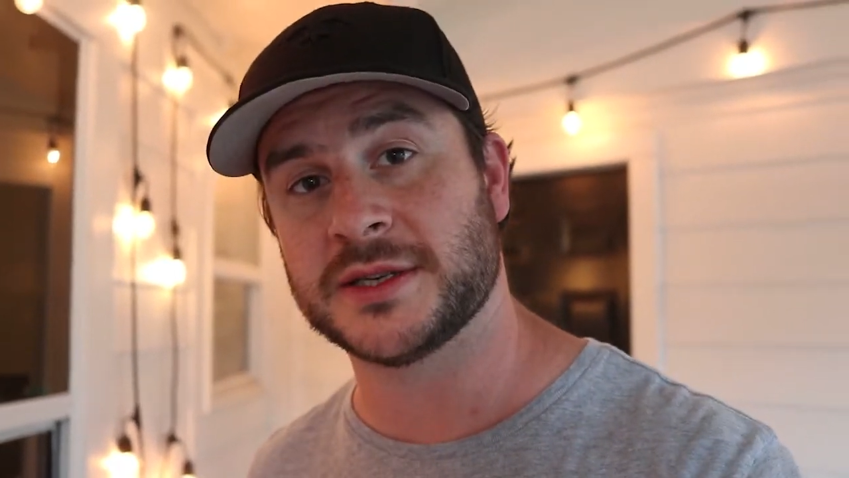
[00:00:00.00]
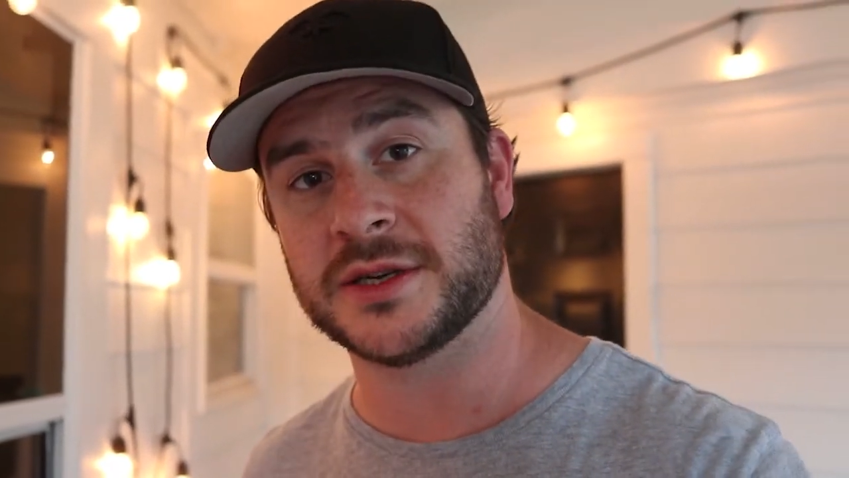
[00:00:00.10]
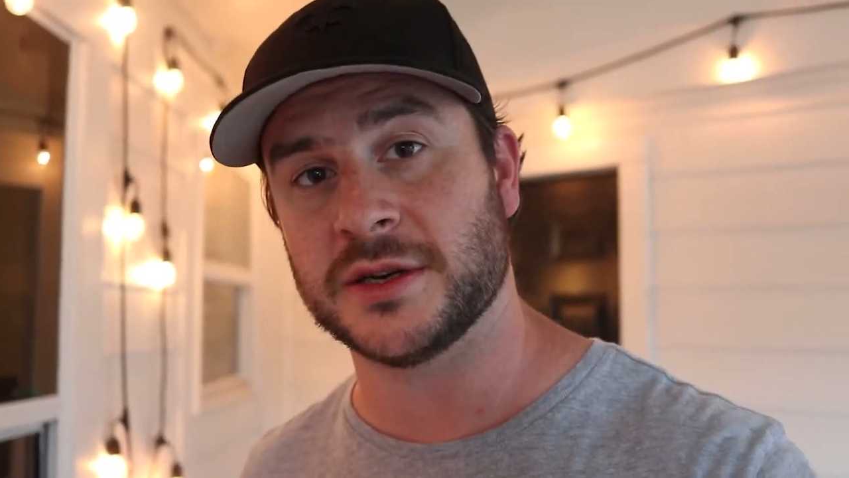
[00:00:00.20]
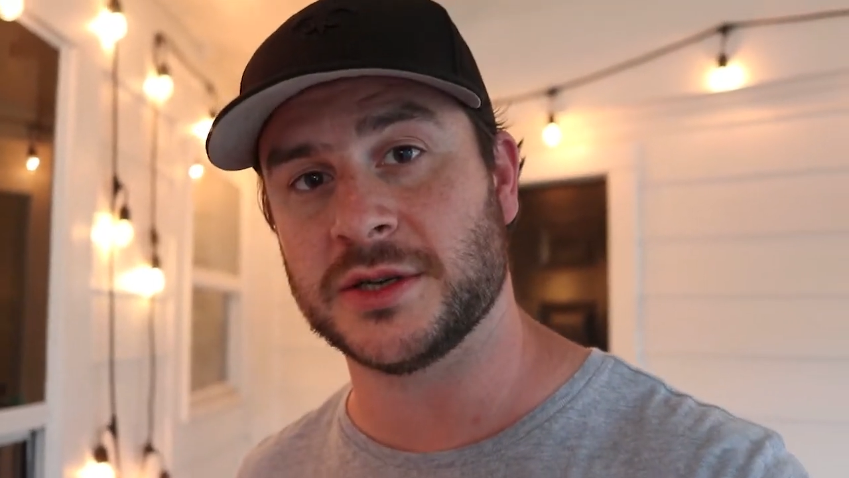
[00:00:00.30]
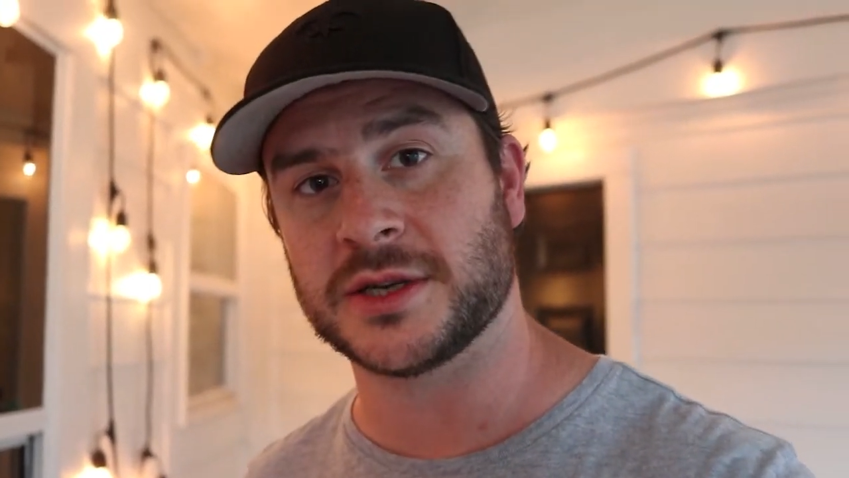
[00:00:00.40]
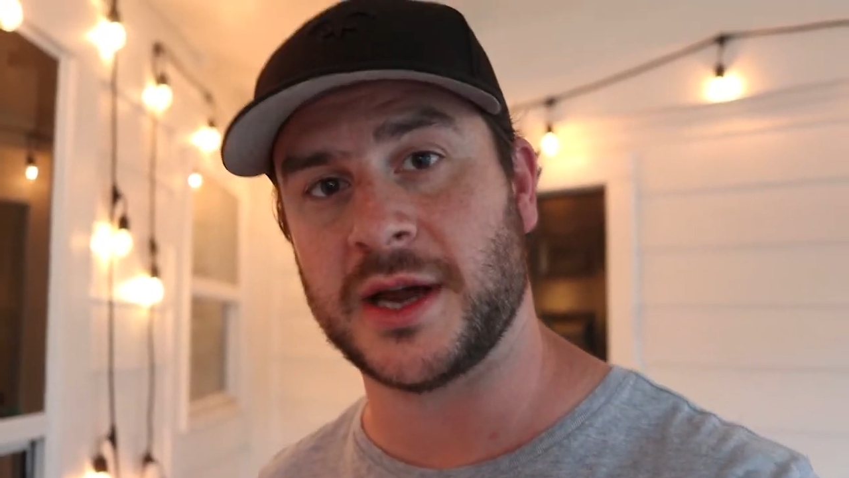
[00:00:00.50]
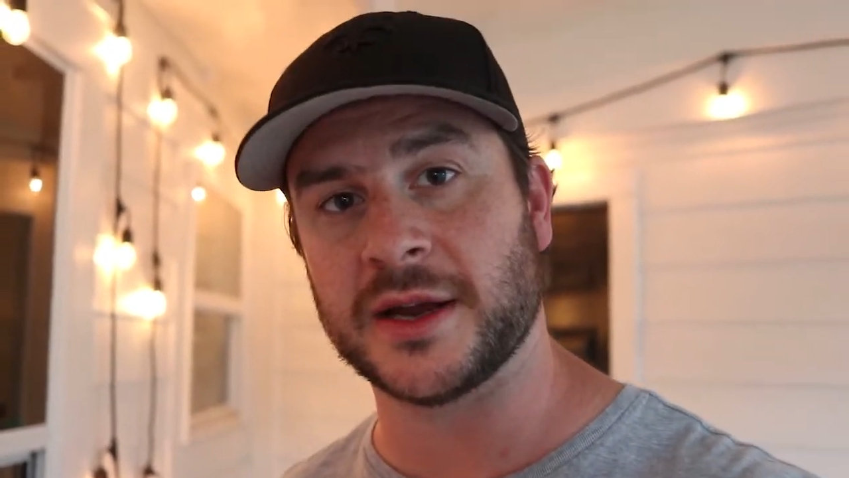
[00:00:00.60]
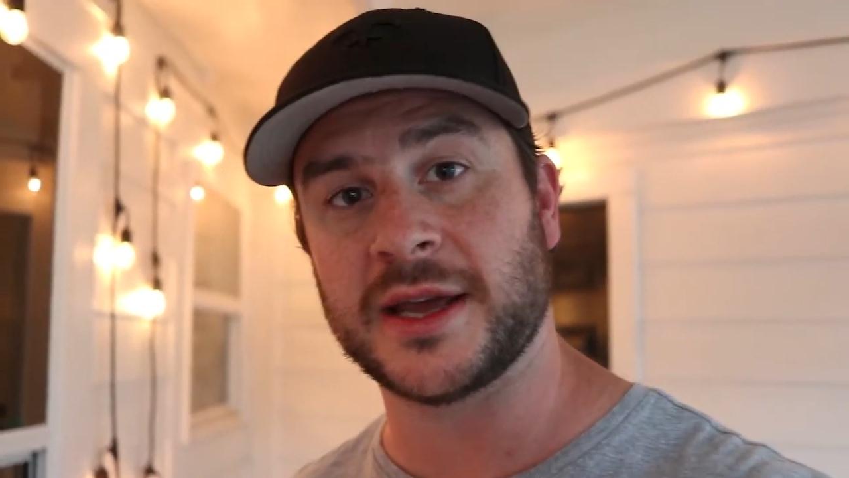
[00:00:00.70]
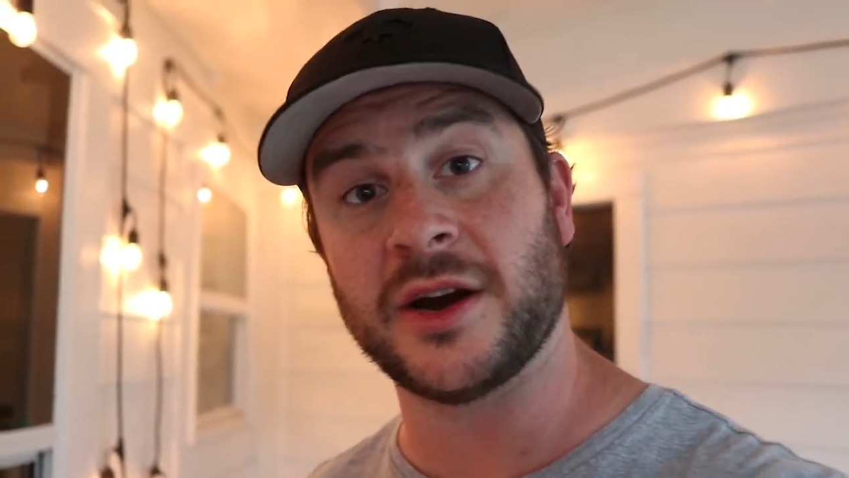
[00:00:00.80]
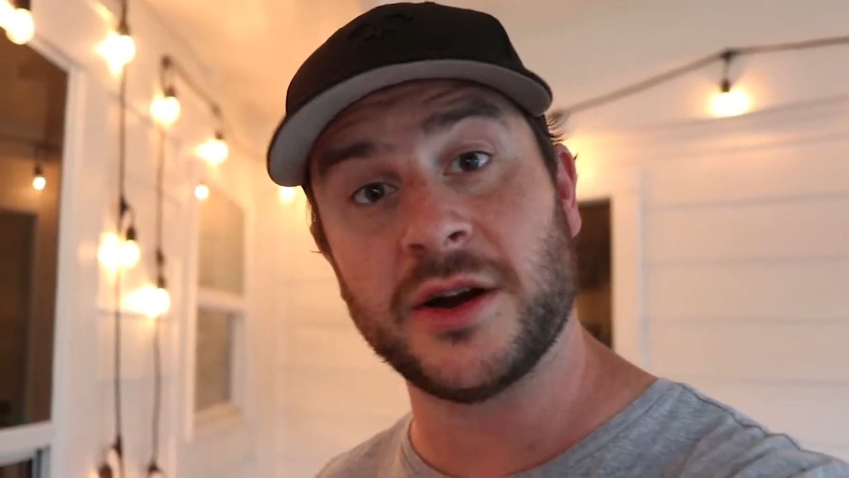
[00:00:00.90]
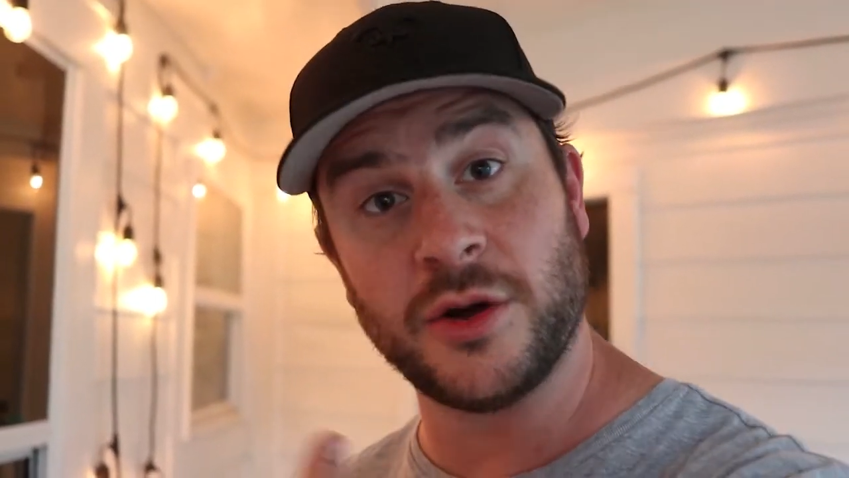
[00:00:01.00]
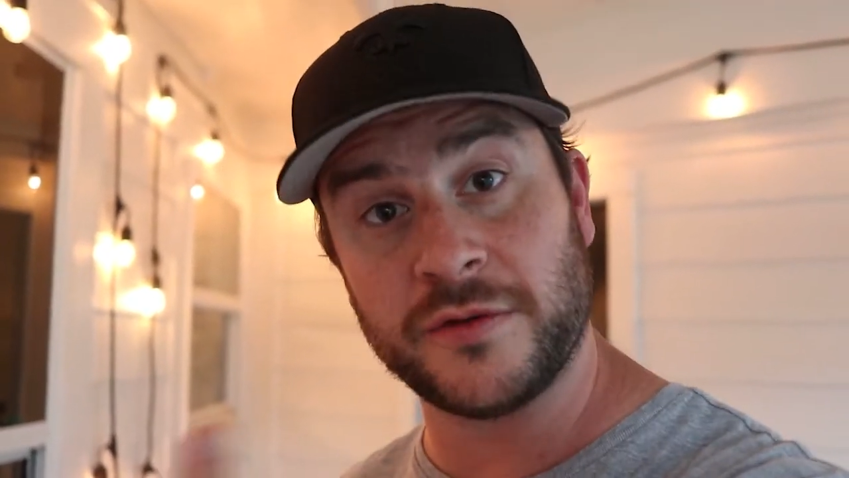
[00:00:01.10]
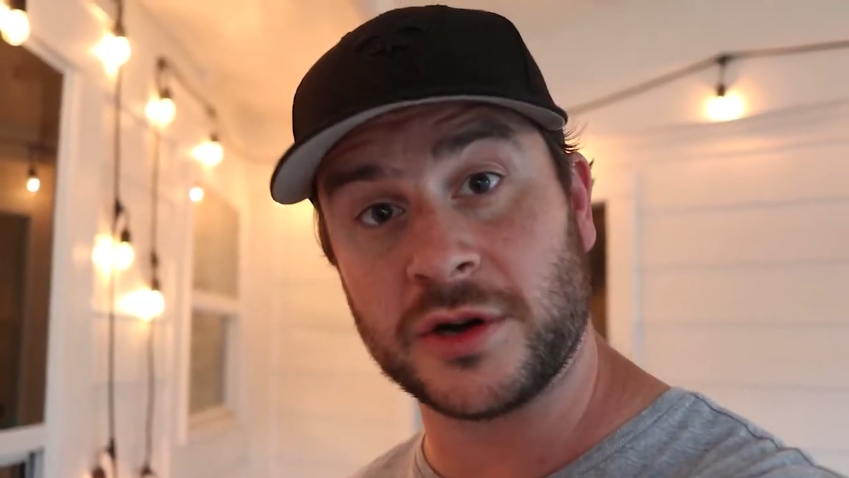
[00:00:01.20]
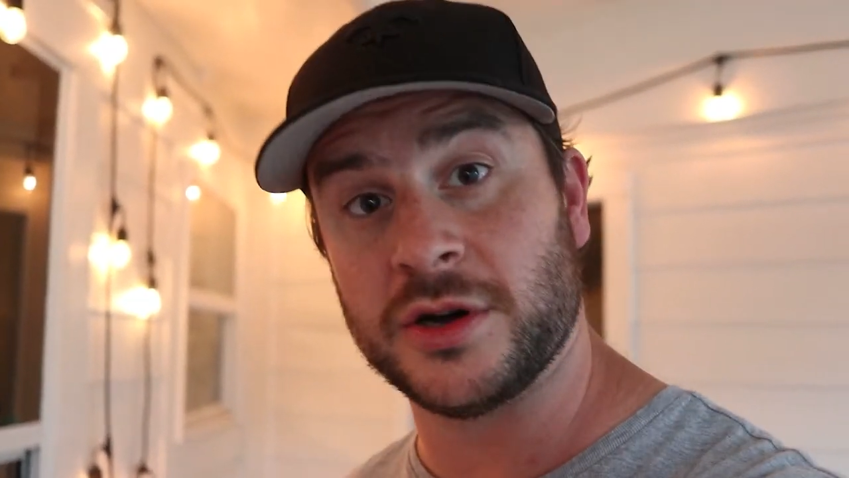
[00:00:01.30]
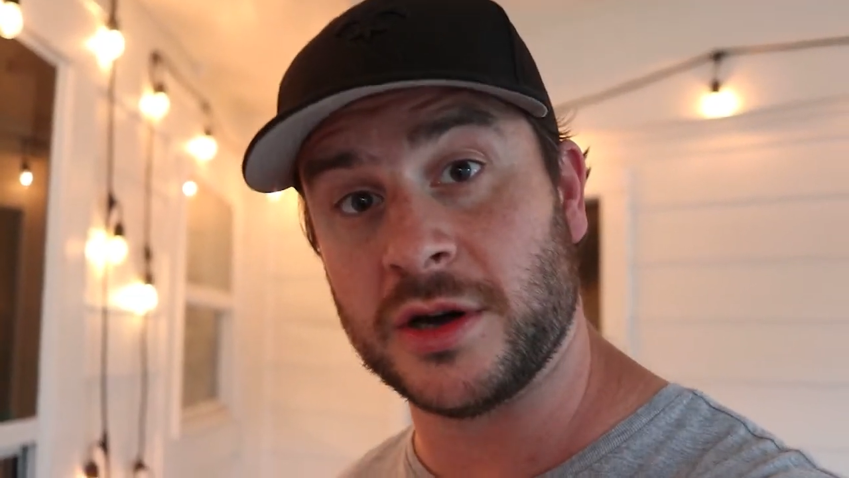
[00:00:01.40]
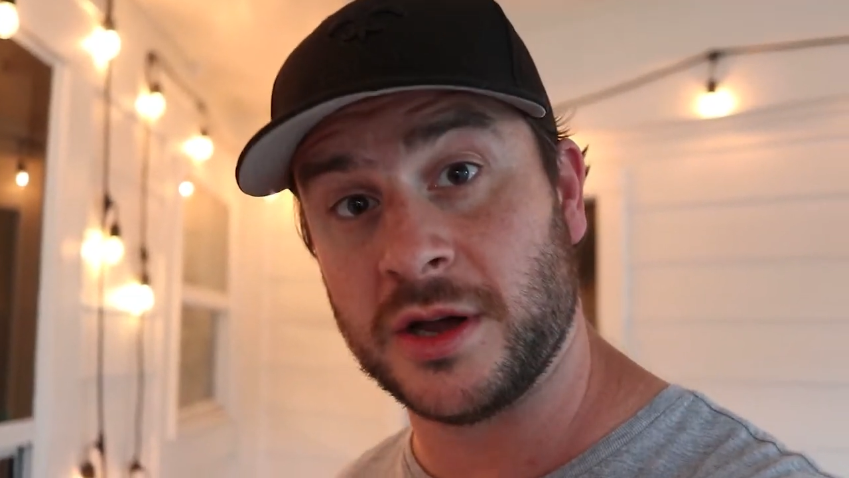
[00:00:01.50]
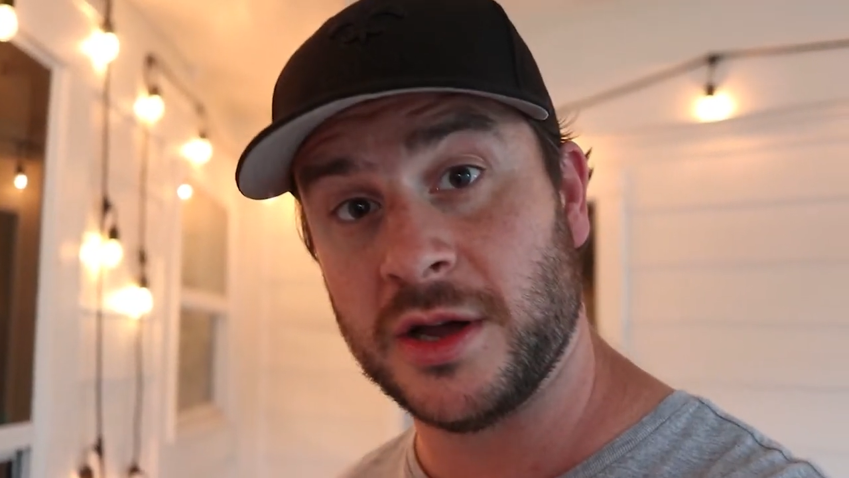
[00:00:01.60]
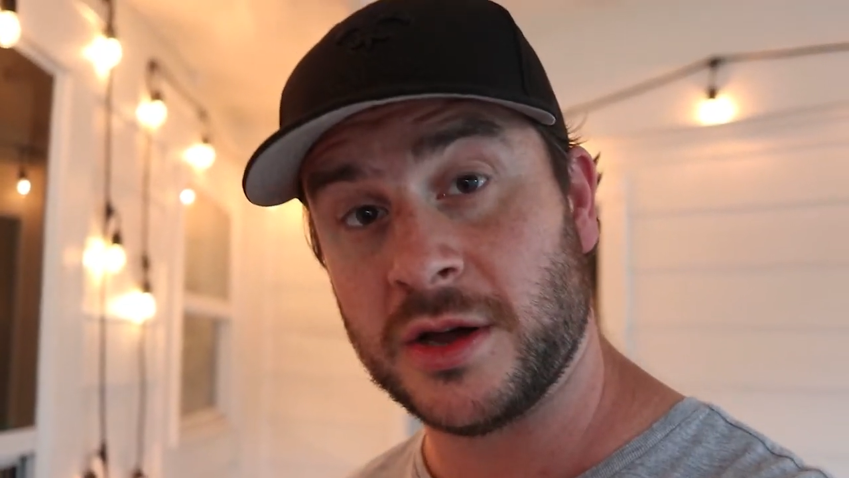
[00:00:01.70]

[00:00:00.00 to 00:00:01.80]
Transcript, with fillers: to just kind of carry over cook,